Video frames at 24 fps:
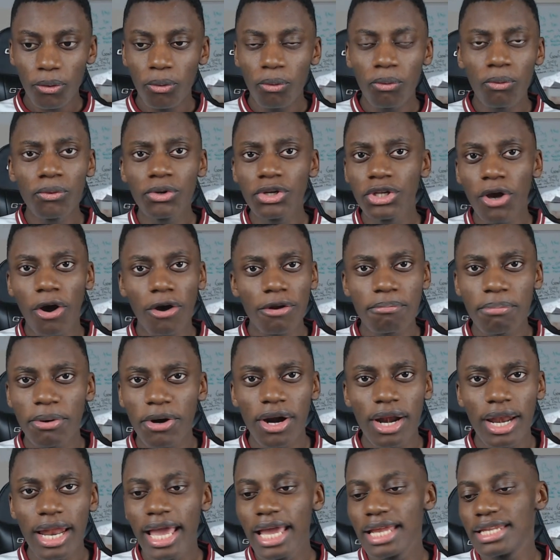
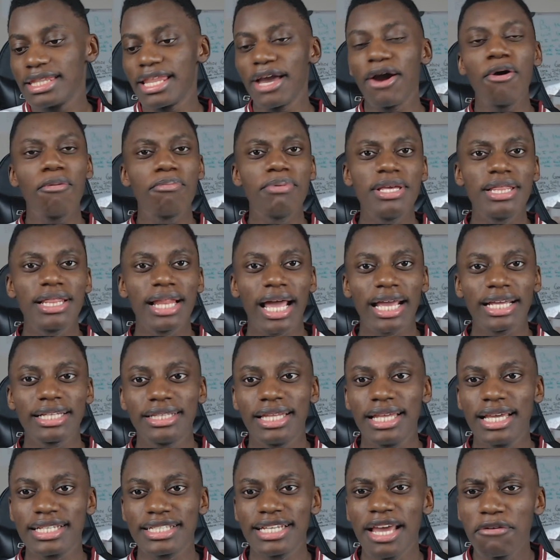Berlin, they'll be like
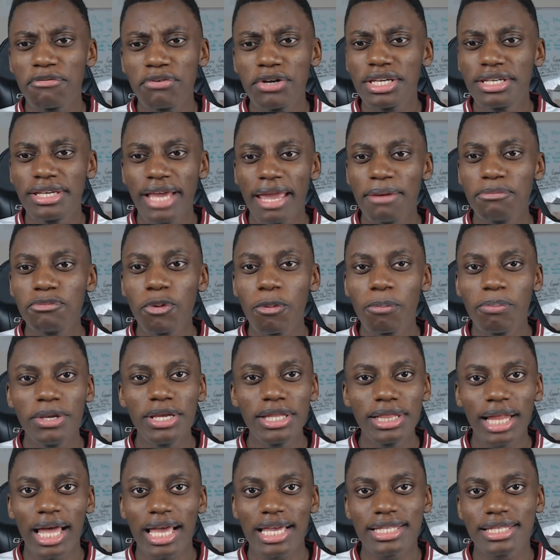this. Every game will
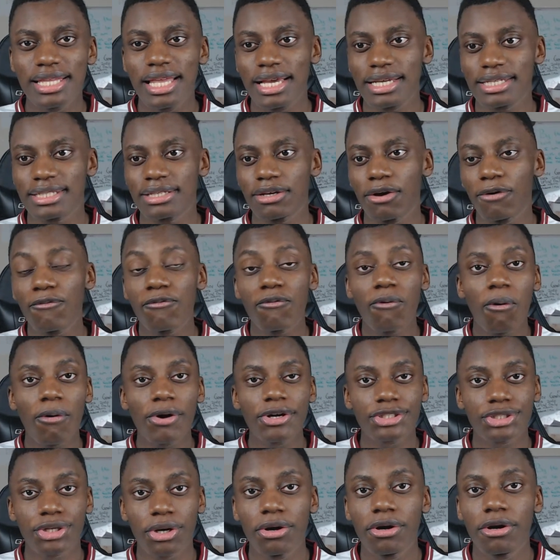be like this. Of
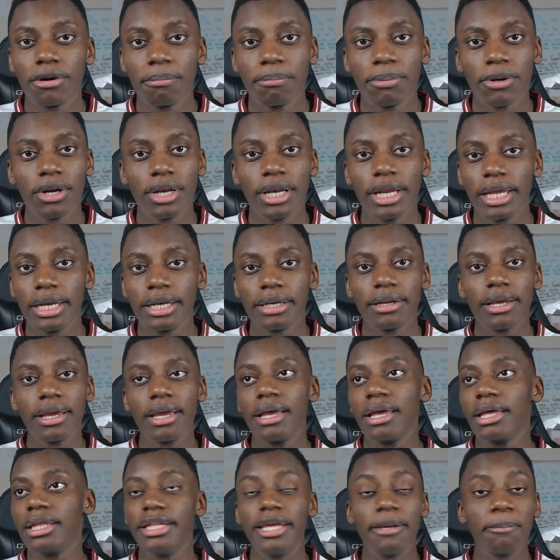course, Hertha Berlin,
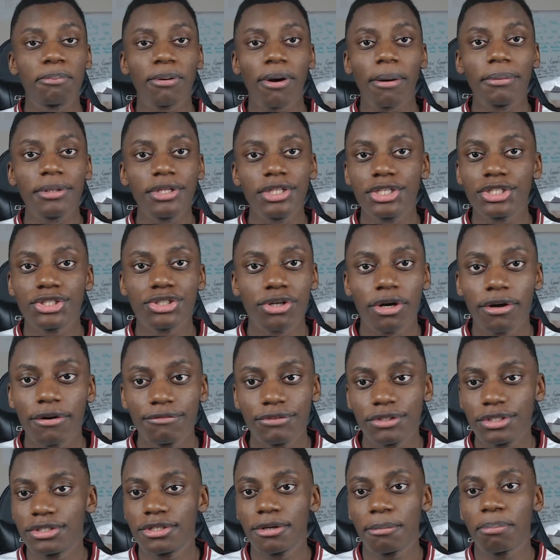they probably
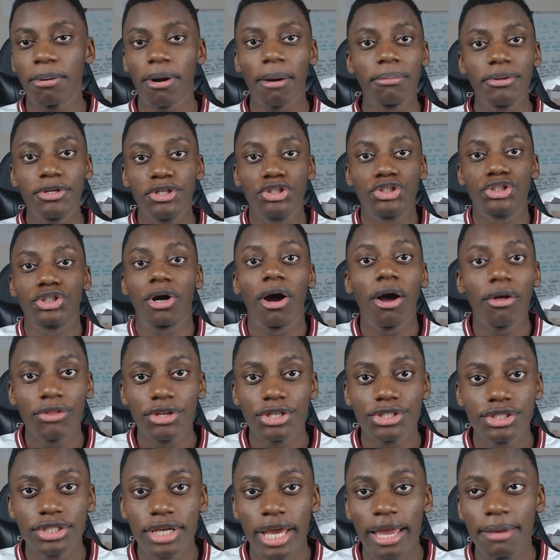deserved to probably draw
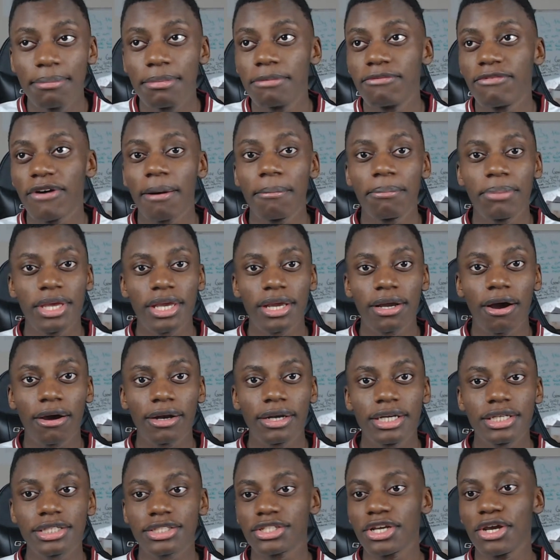this game, if I'm being
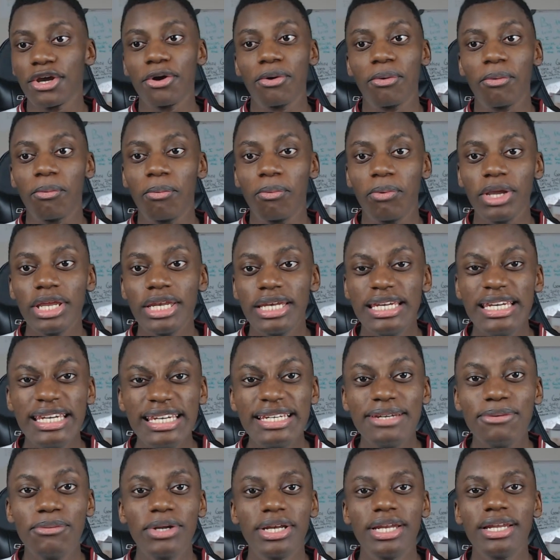honest. We
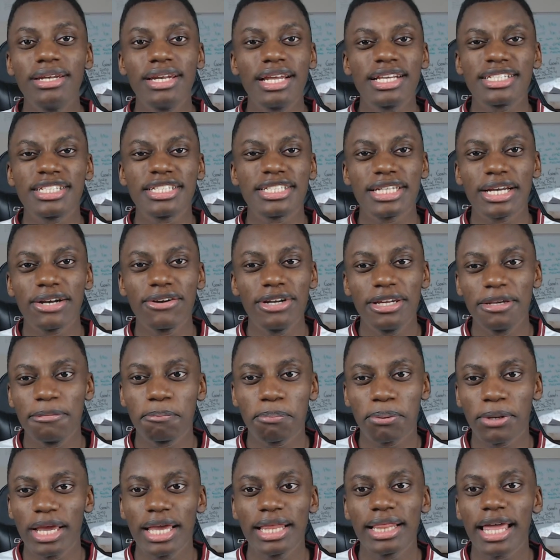didn't necessarily
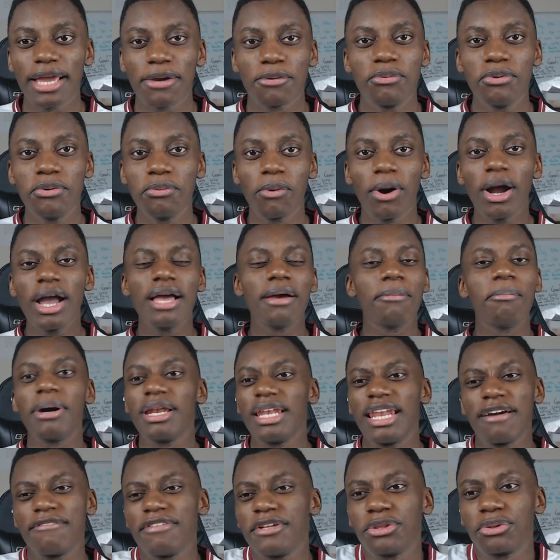play like we were, but
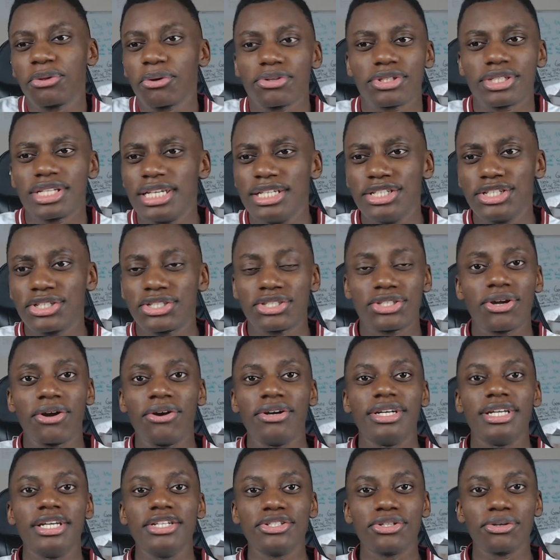Lewandowski just
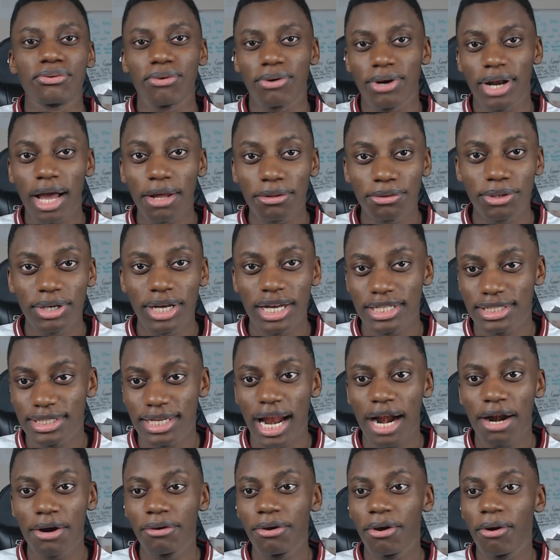turned into Ronaldo
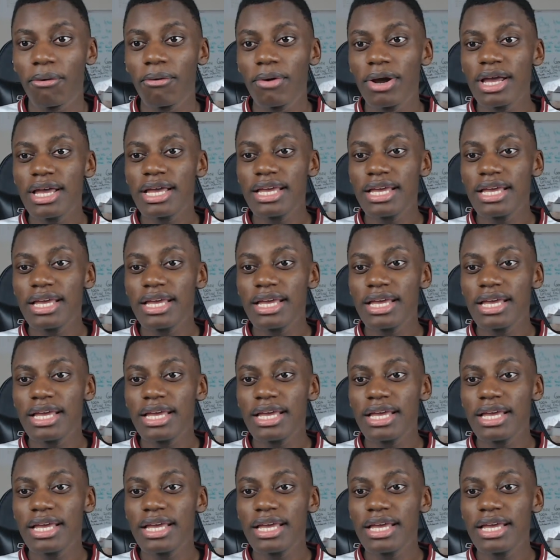Nazario.